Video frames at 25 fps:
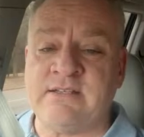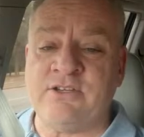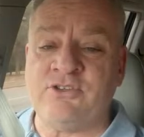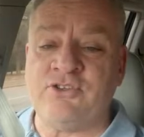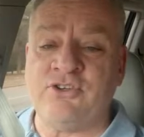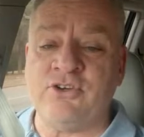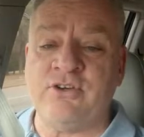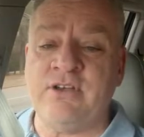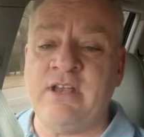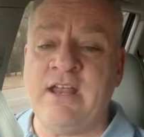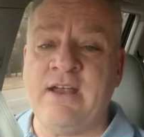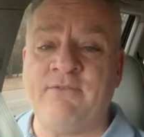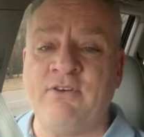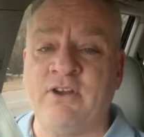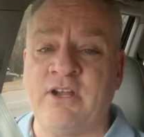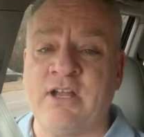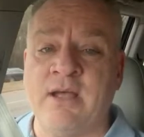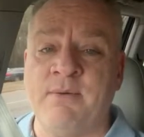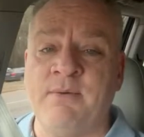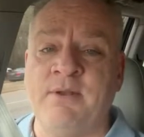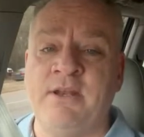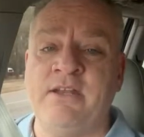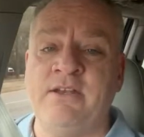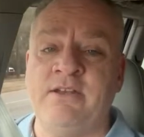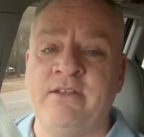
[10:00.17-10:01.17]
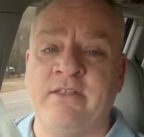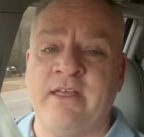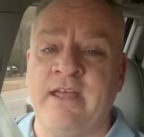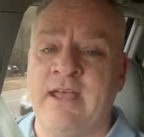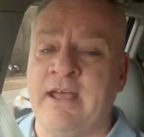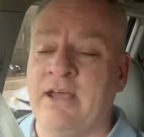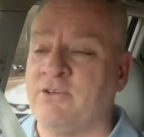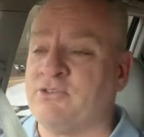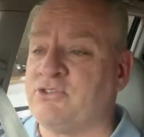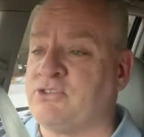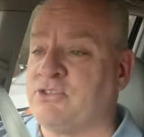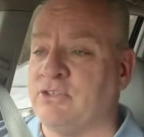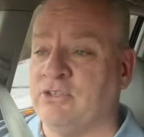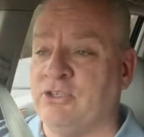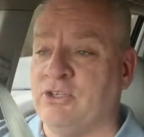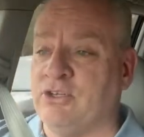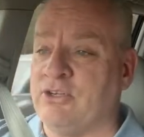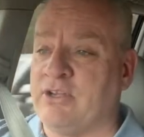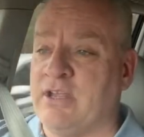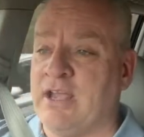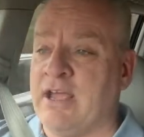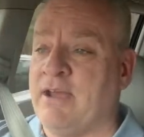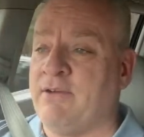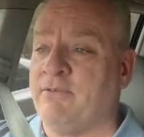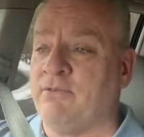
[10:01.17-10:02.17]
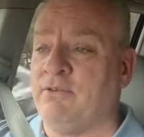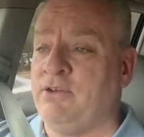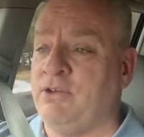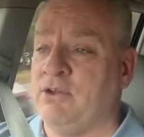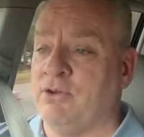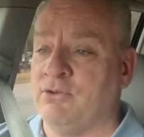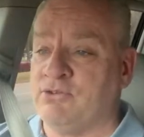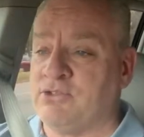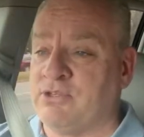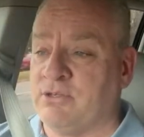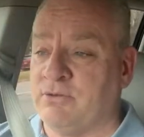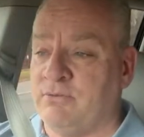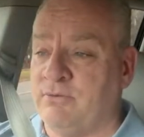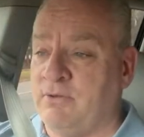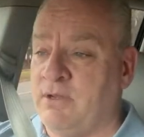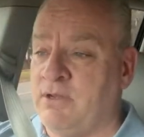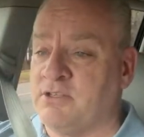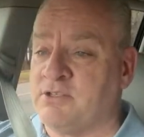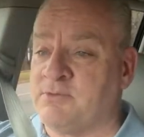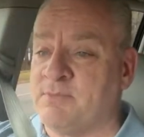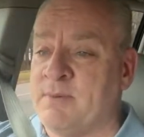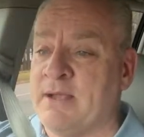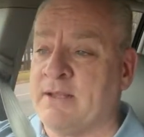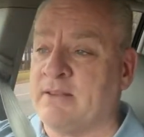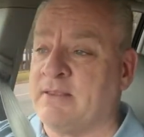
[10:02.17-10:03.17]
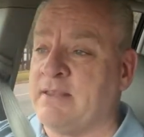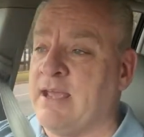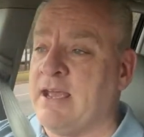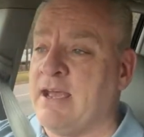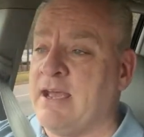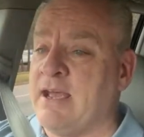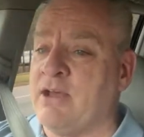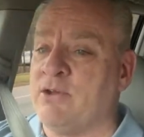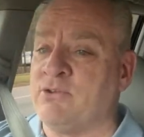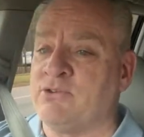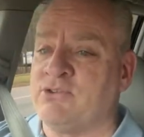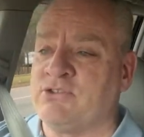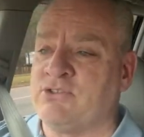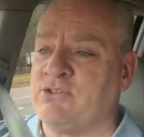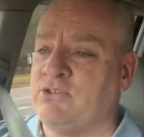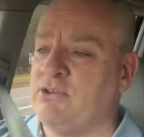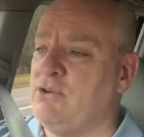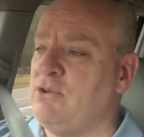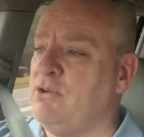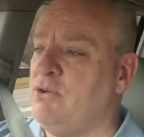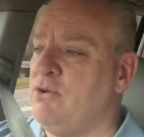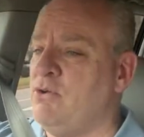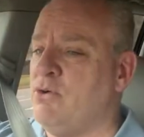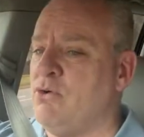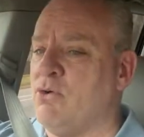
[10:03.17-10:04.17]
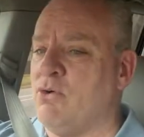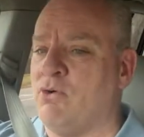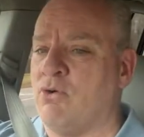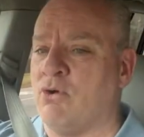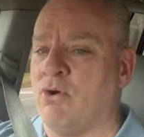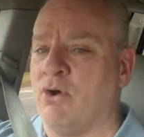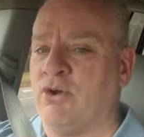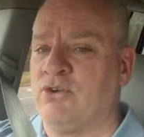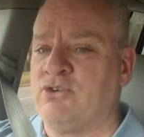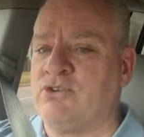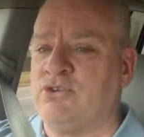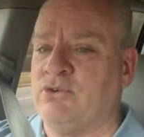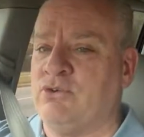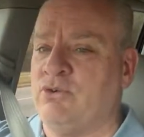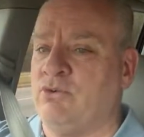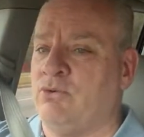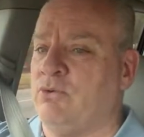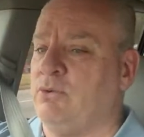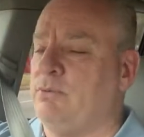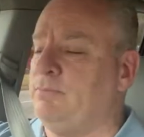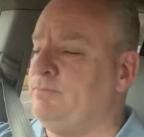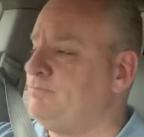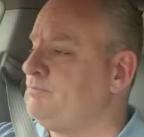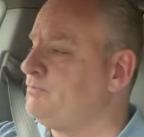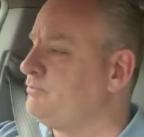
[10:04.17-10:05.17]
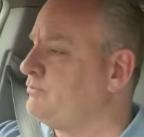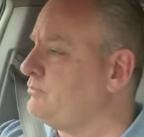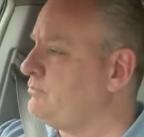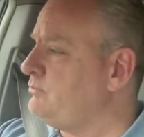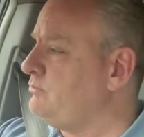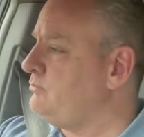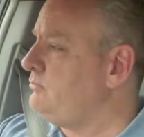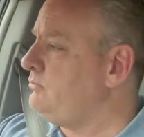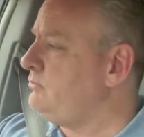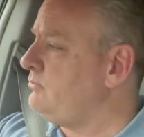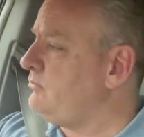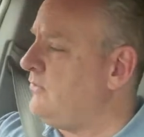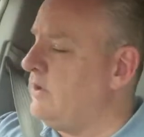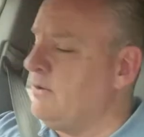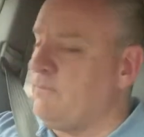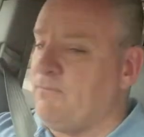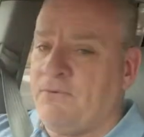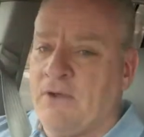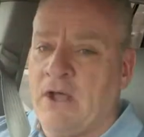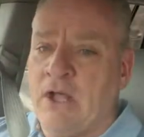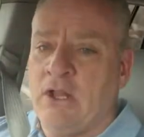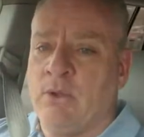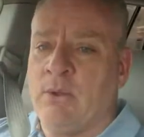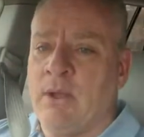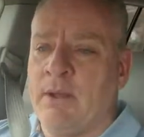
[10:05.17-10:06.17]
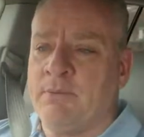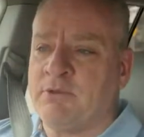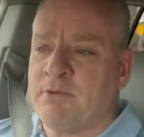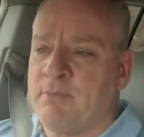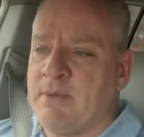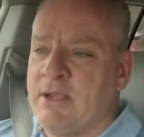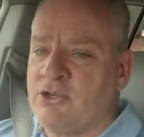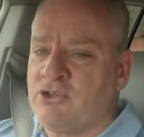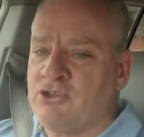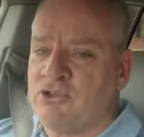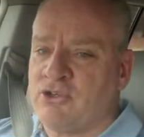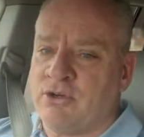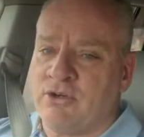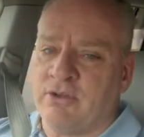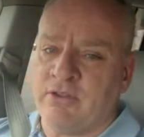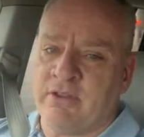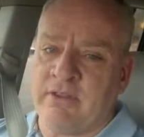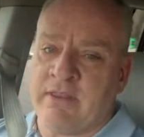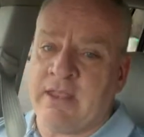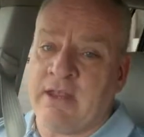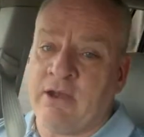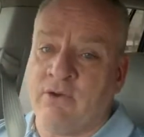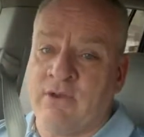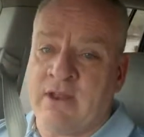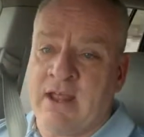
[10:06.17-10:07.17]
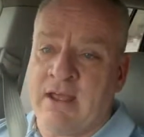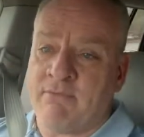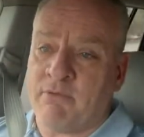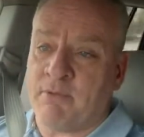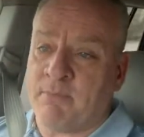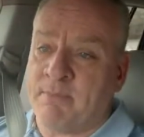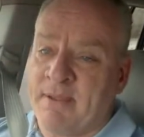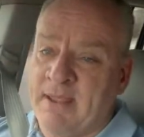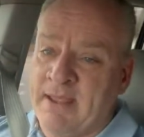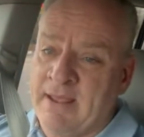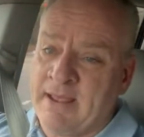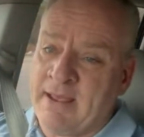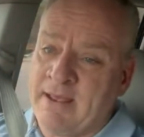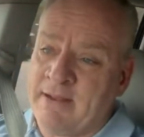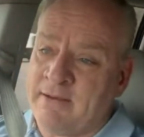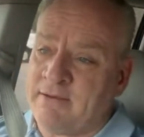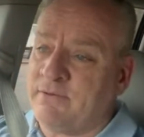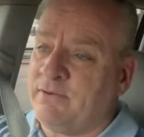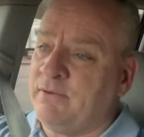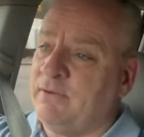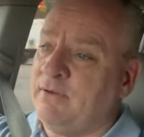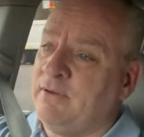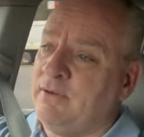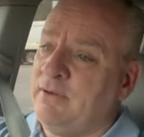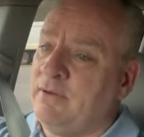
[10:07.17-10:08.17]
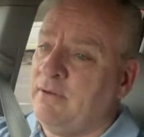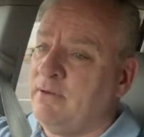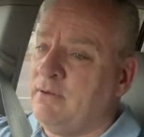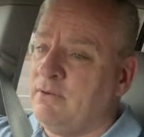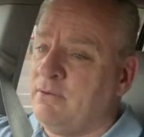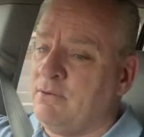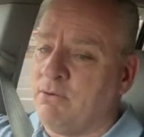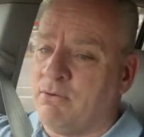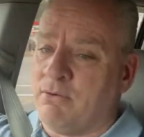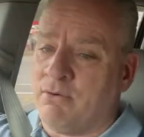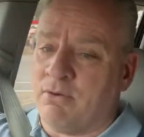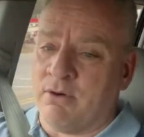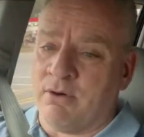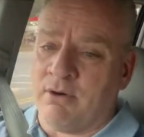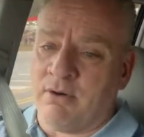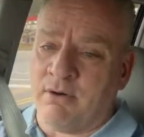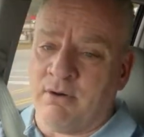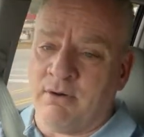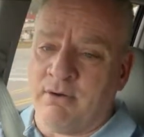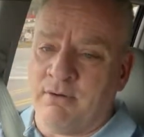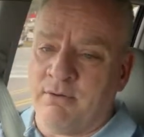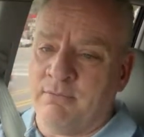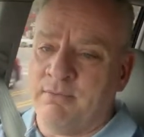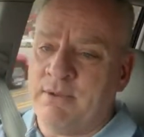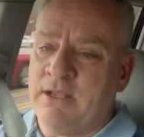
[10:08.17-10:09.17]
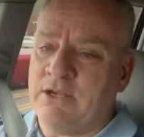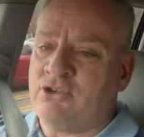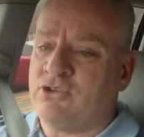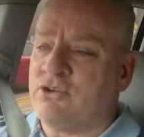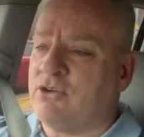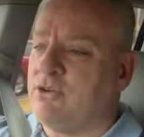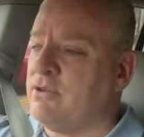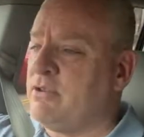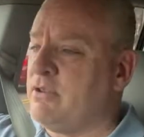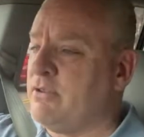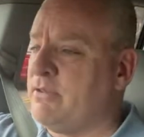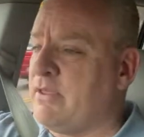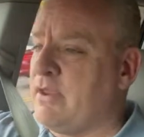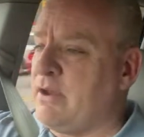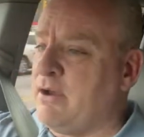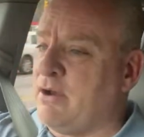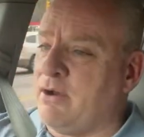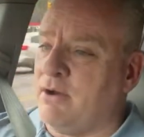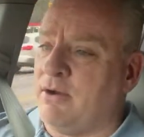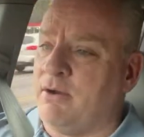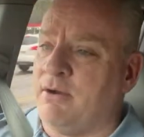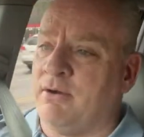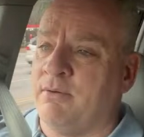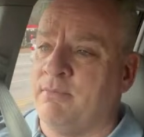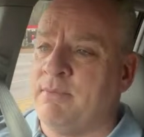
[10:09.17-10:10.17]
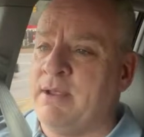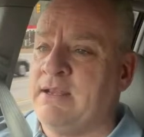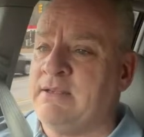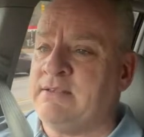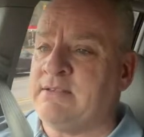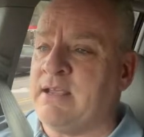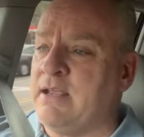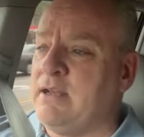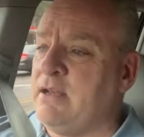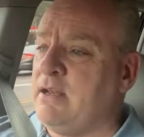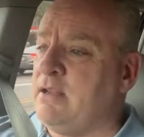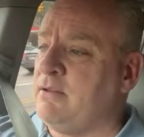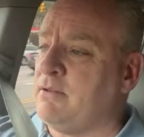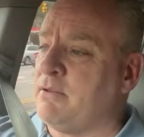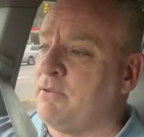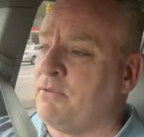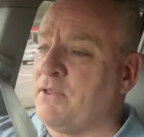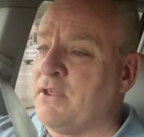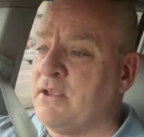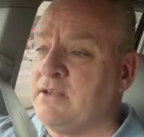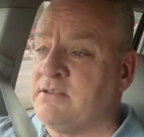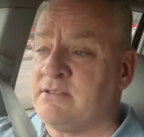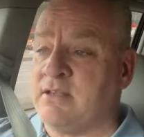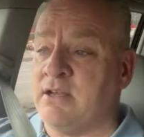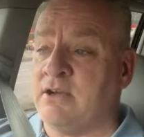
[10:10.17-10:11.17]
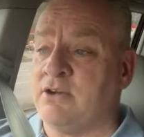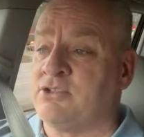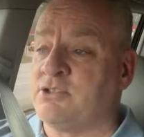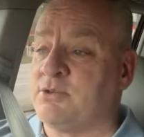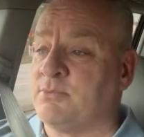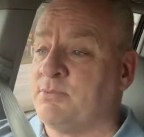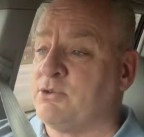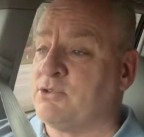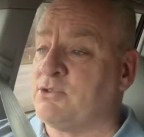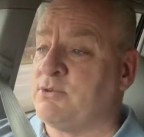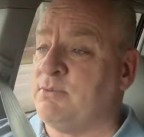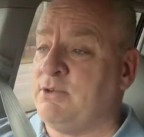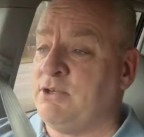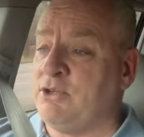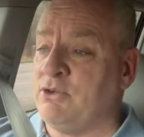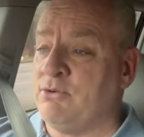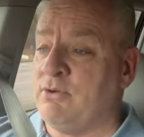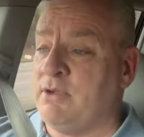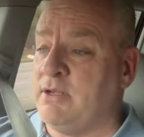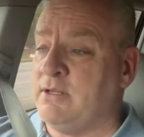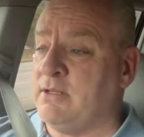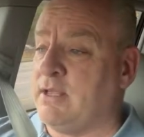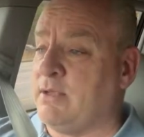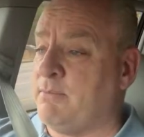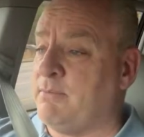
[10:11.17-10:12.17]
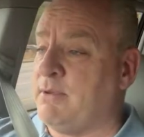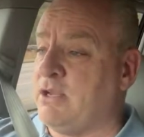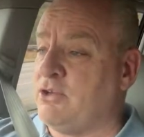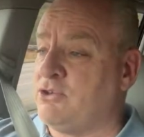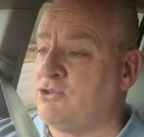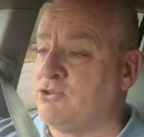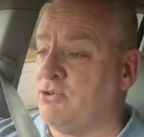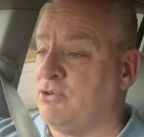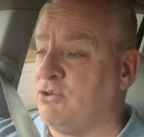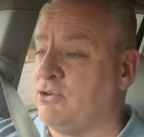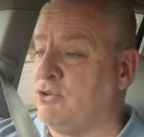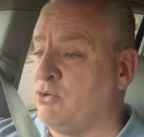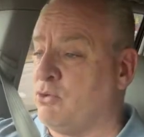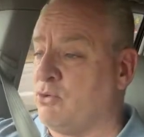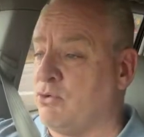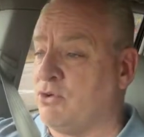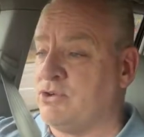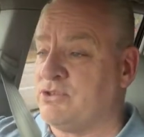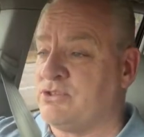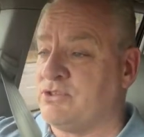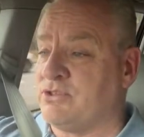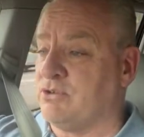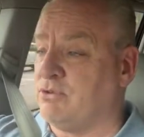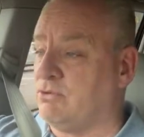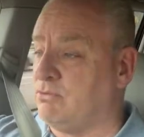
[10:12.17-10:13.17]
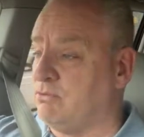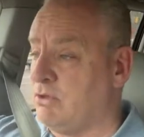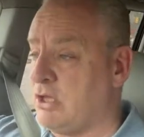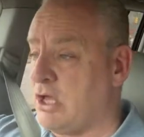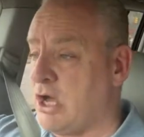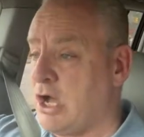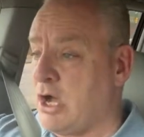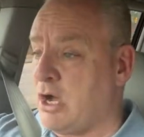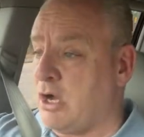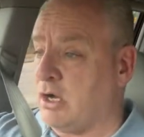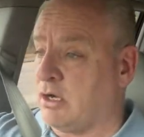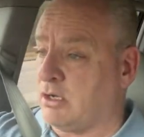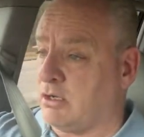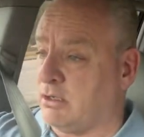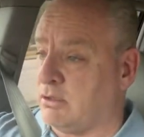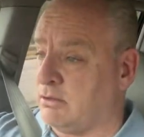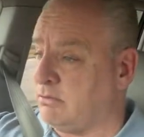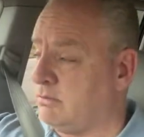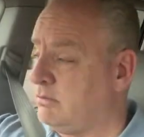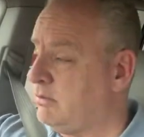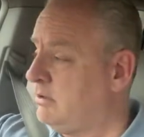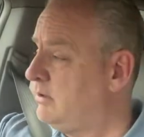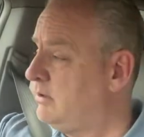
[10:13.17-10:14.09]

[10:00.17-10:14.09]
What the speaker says: that you're never coming into the house to look at, to inspect the house or to follow up to make sure that they don't have a pet or make sure that they're maintaining the things they're supposed to be doing, like making sure the doors still lock and,